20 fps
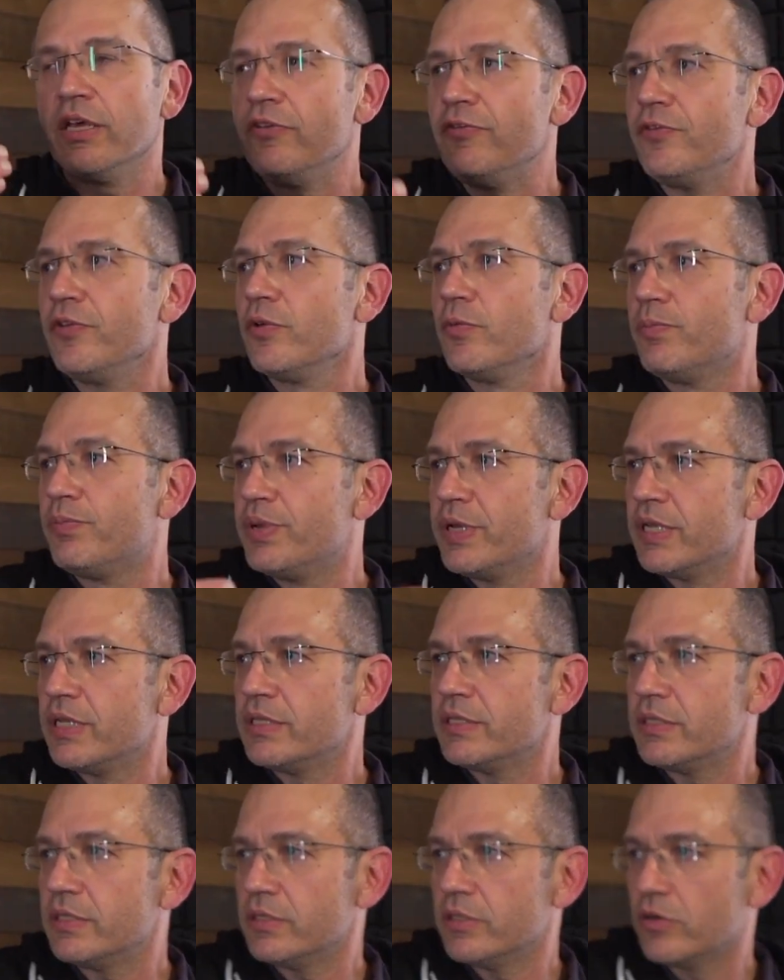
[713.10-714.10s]
If you
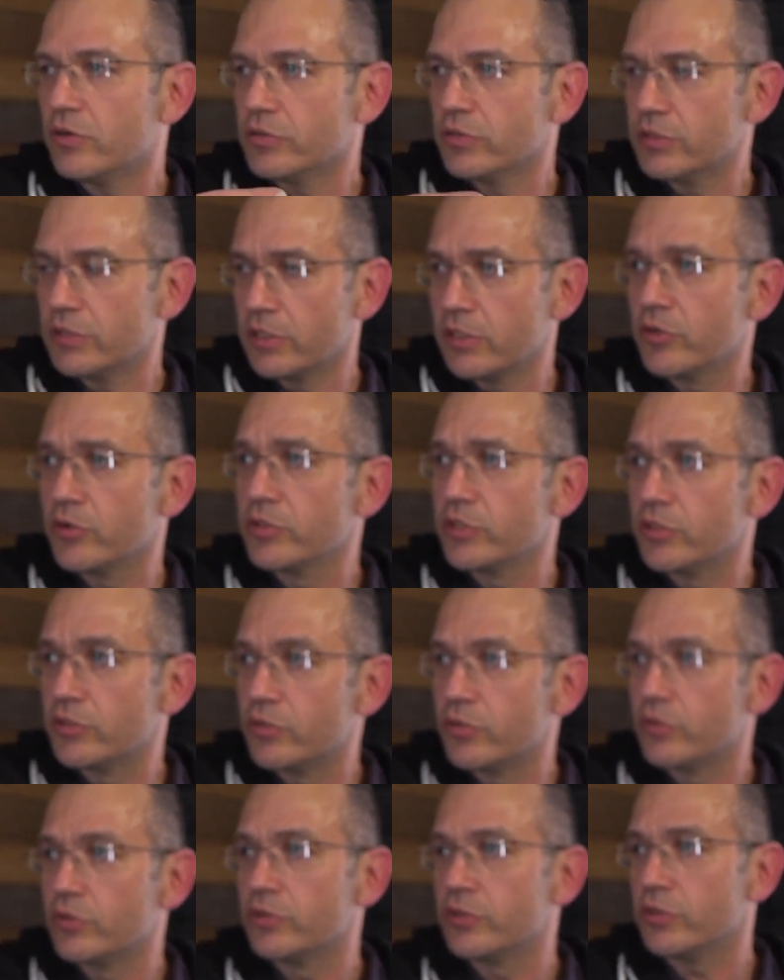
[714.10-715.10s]
build your security
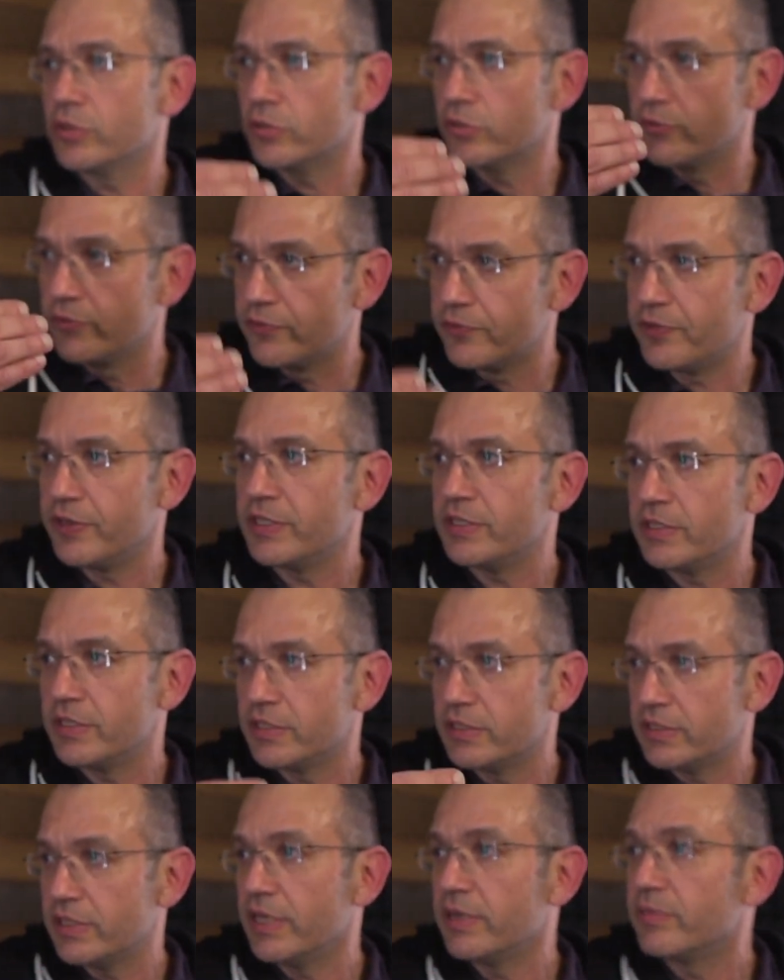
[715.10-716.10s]
tools to fit the
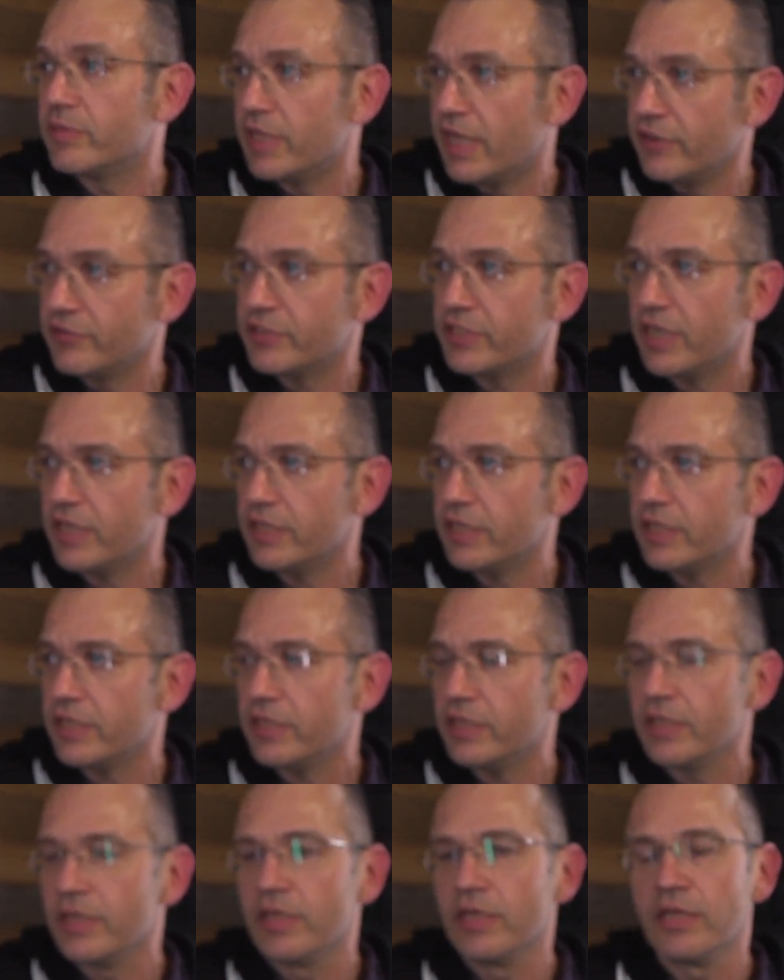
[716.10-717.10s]
same
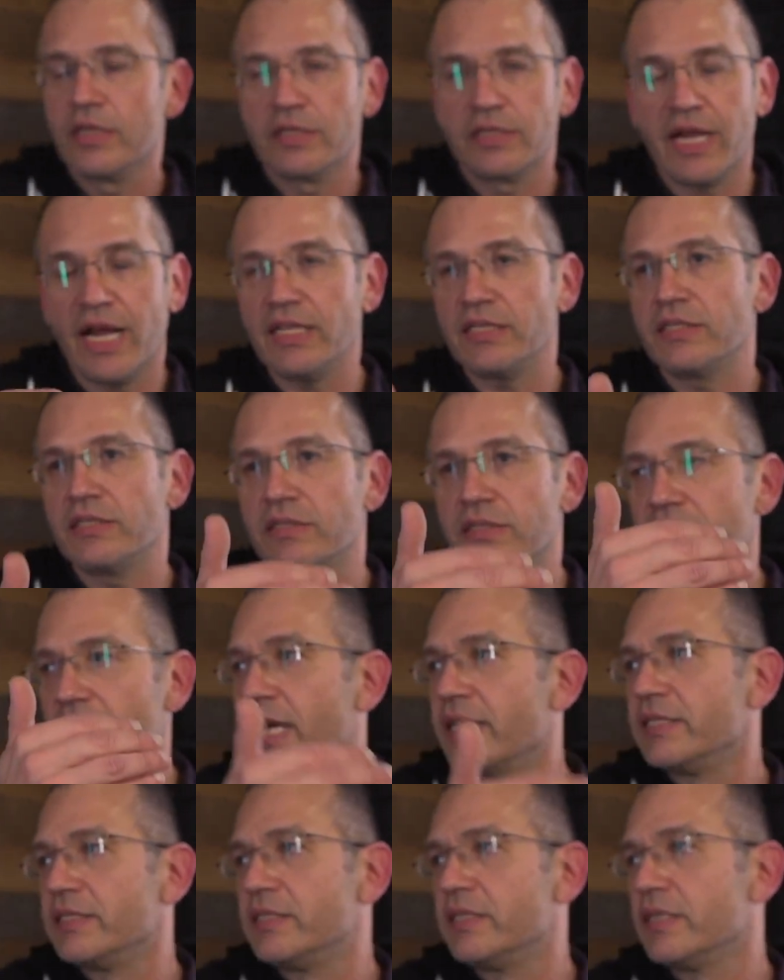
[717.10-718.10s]
lifecycle, that's the
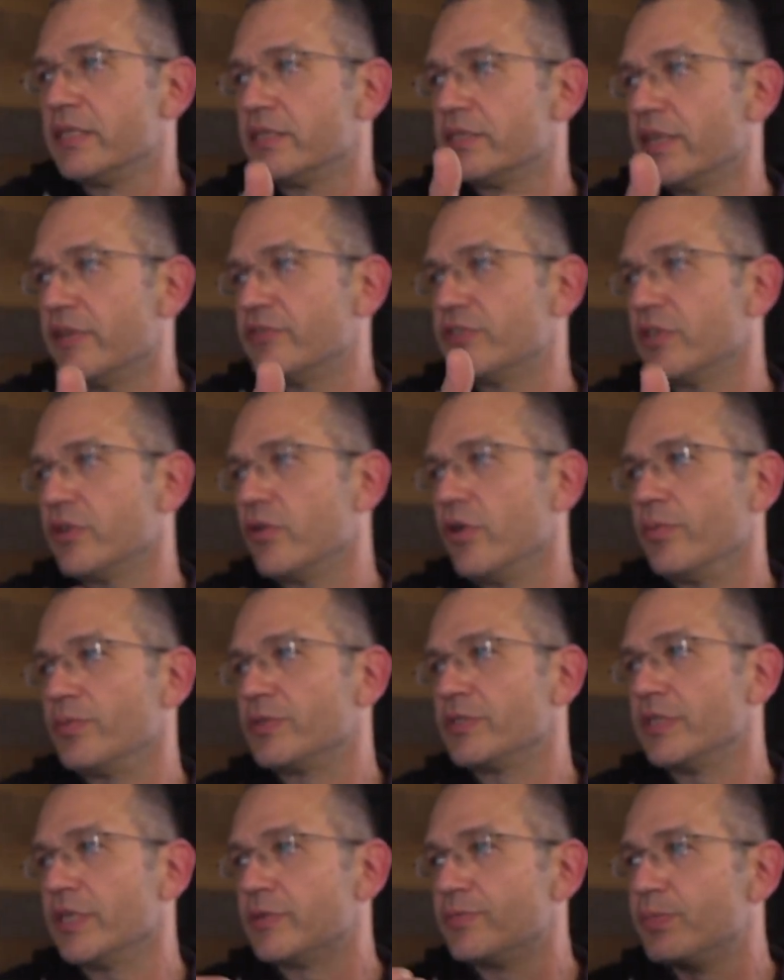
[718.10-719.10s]
ideal
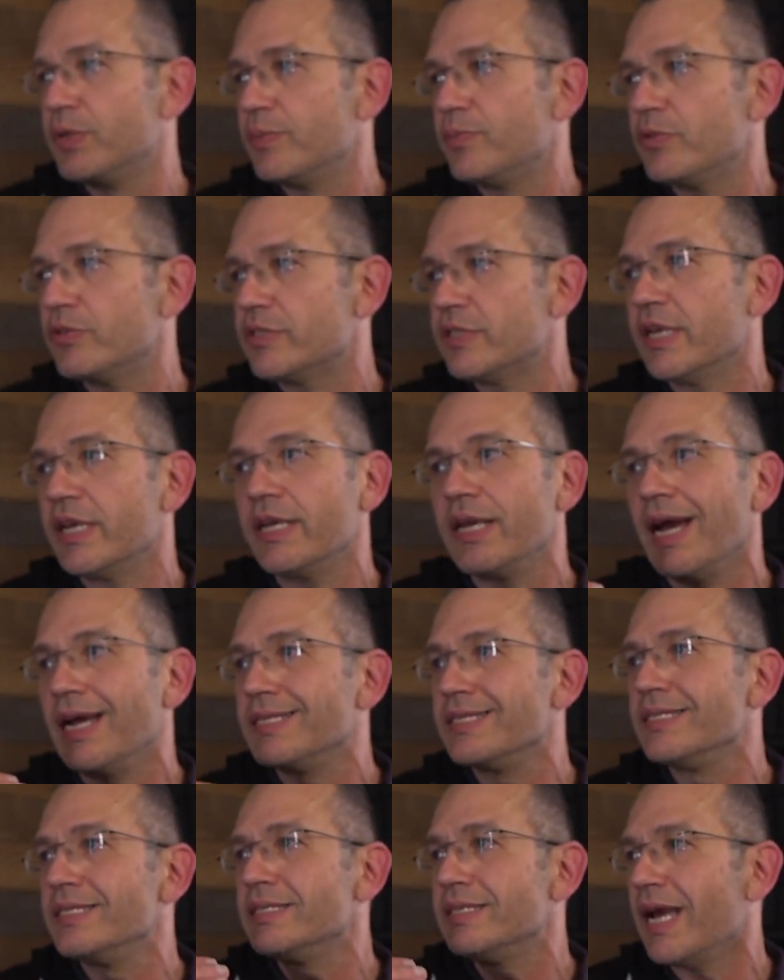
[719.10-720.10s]
DevSecOps that people say, I
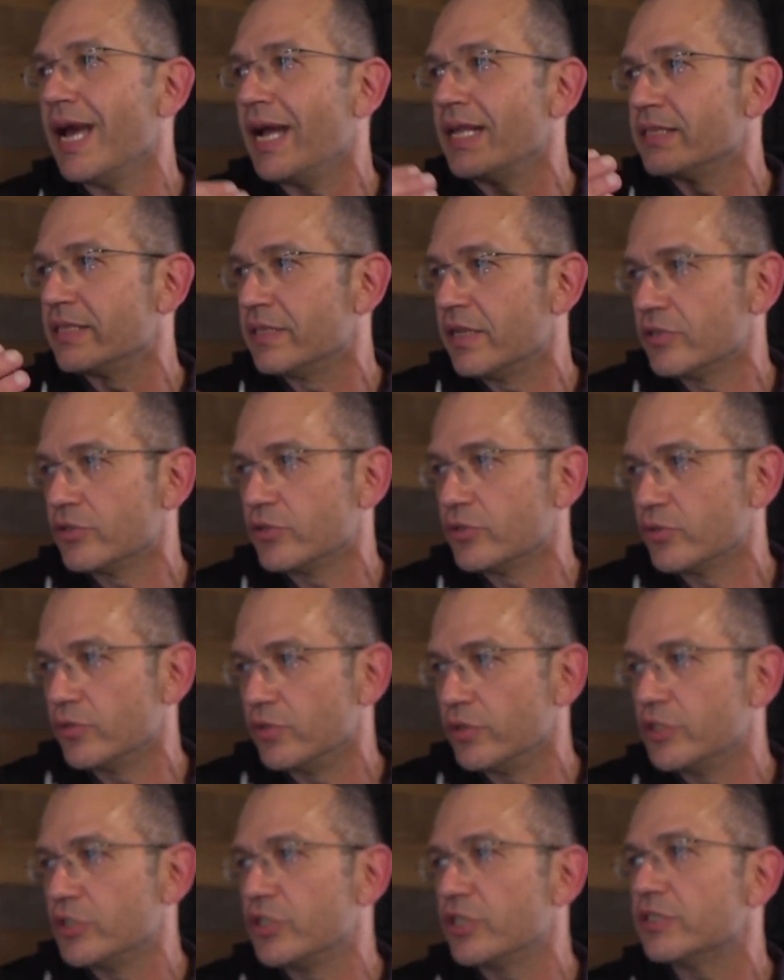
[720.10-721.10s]
didn't add another
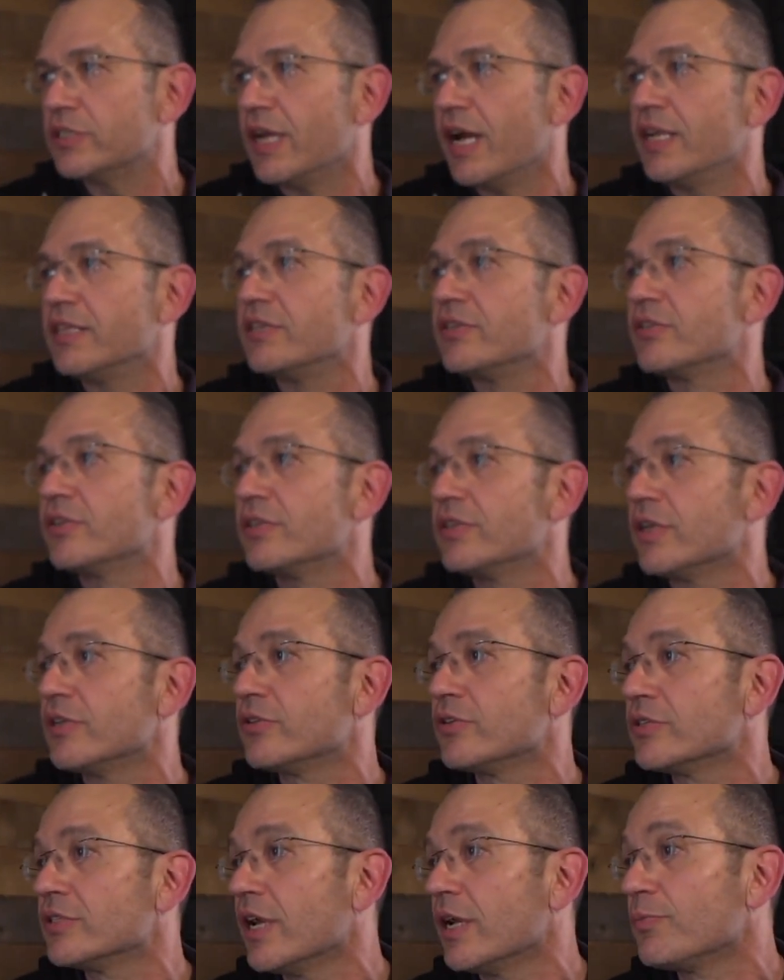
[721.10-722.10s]
tool, it just added
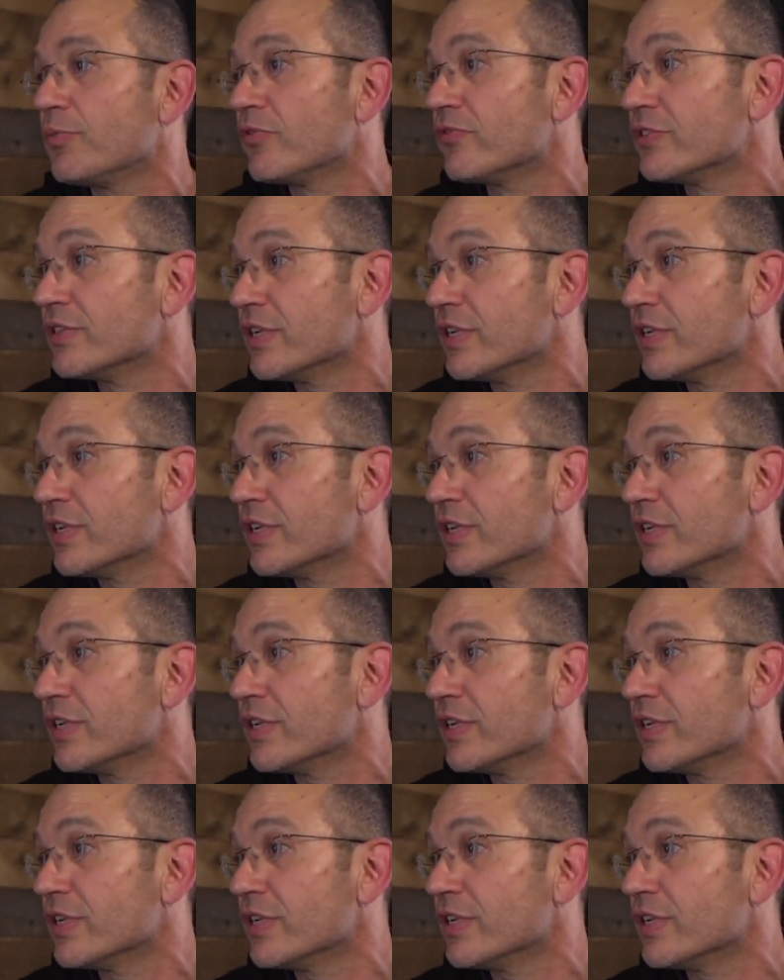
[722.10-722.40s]
another type of